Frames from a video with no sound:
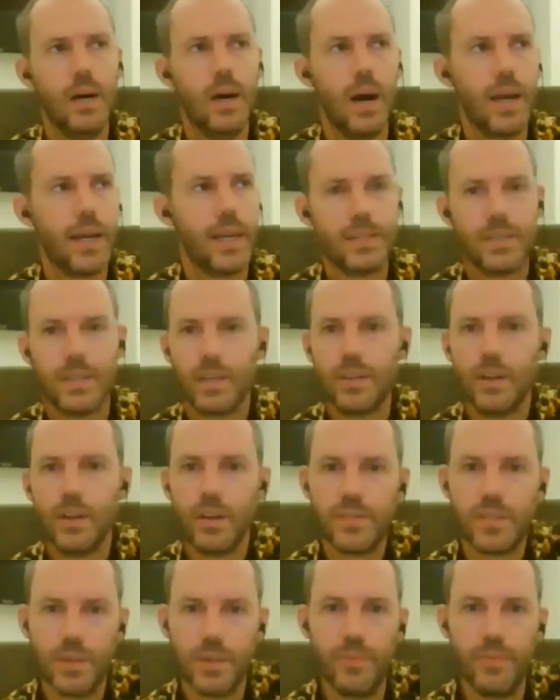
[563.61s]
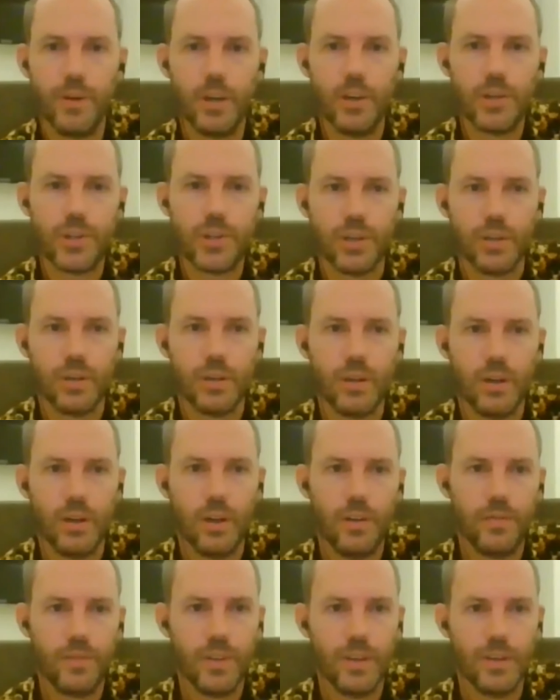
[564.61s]
I guess, a kind of subversion
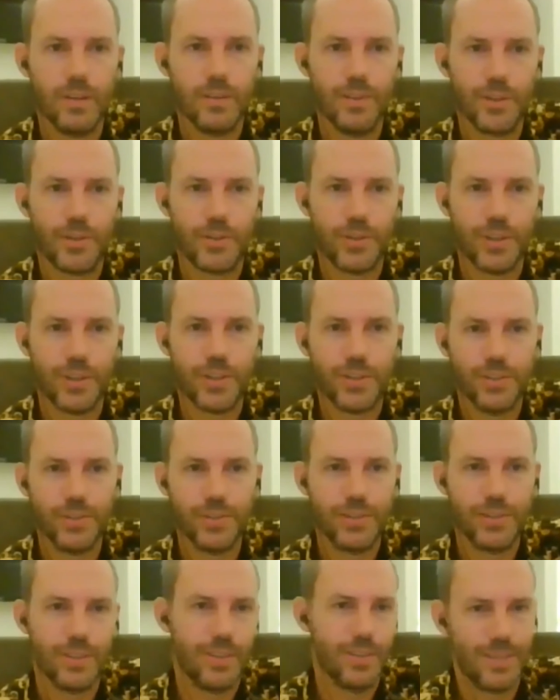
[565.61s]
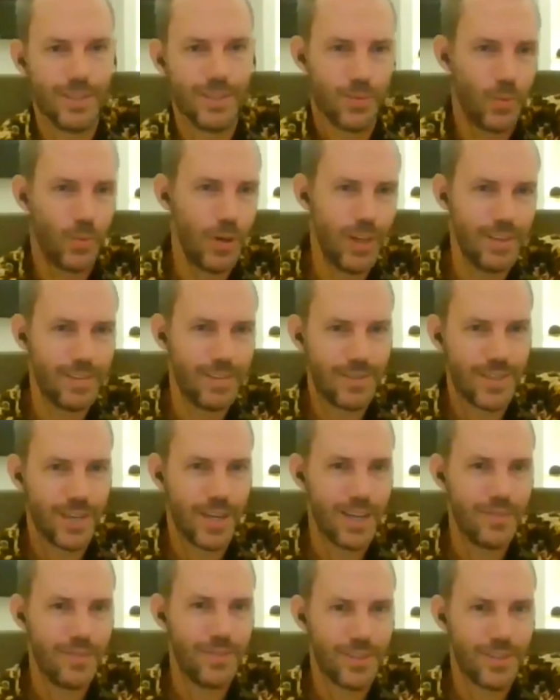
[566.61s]
of the traditional sort of this white
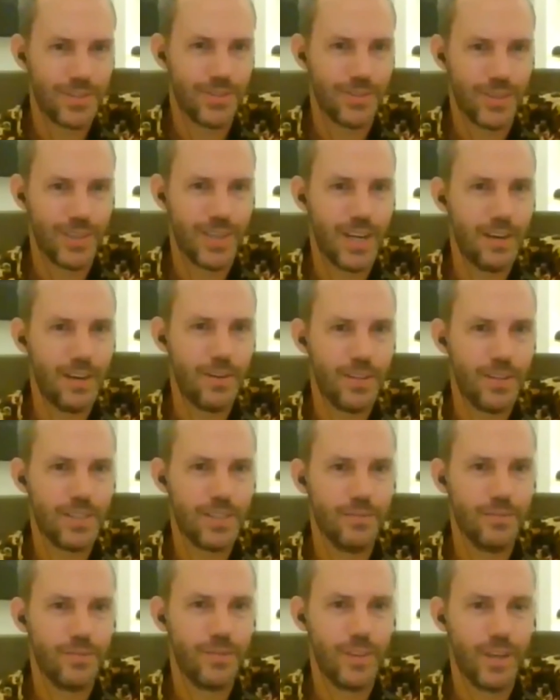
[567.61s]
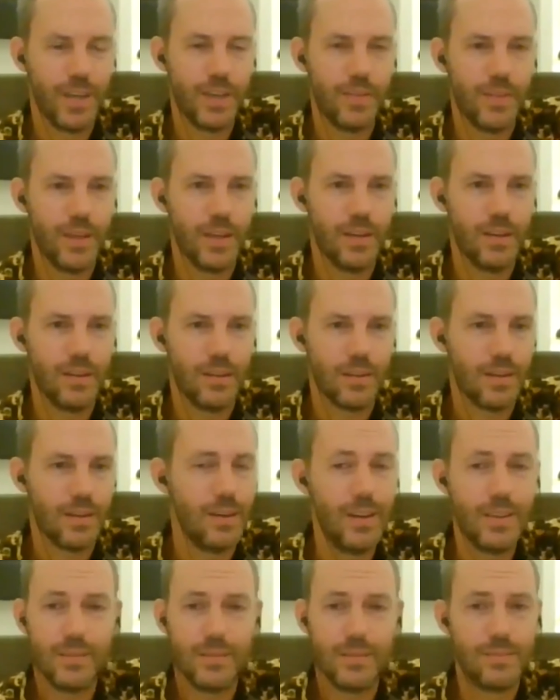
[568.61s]
savior sort of narrative, in that
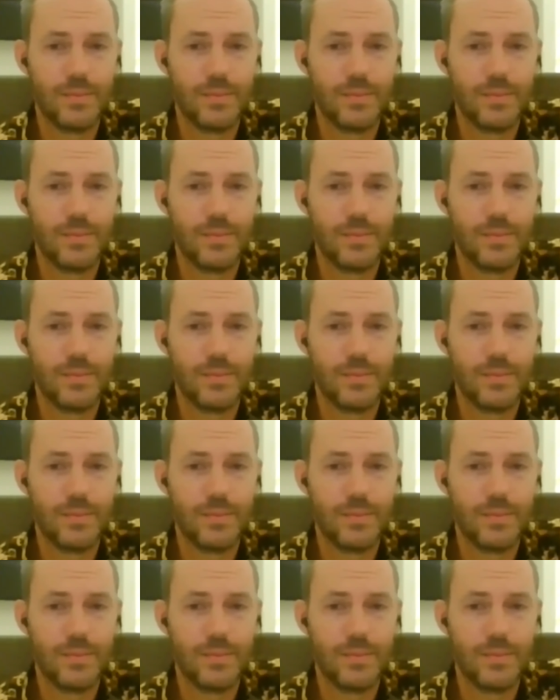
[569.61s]
I,